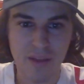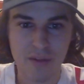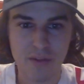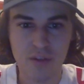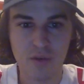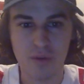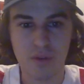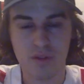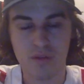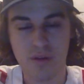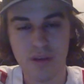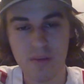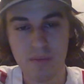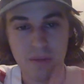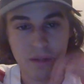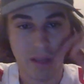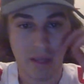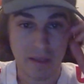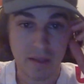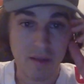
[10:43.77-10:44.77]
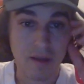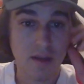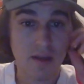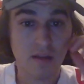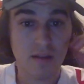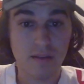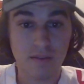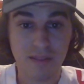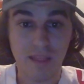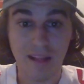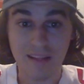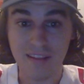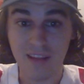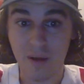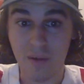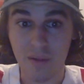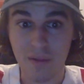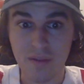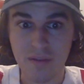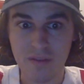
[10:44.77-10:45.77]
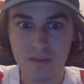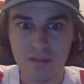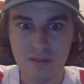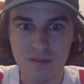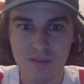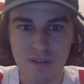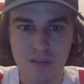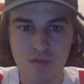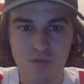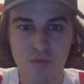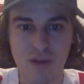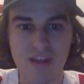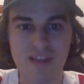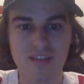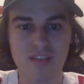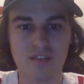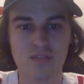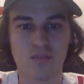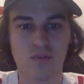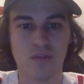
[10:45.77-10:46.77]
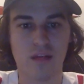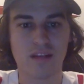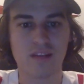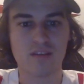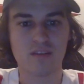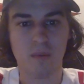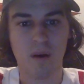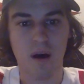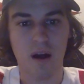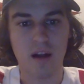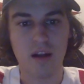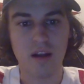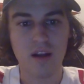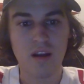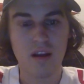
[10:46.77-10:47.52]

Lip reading: They're 2-3, but like that's how this race is for that spot.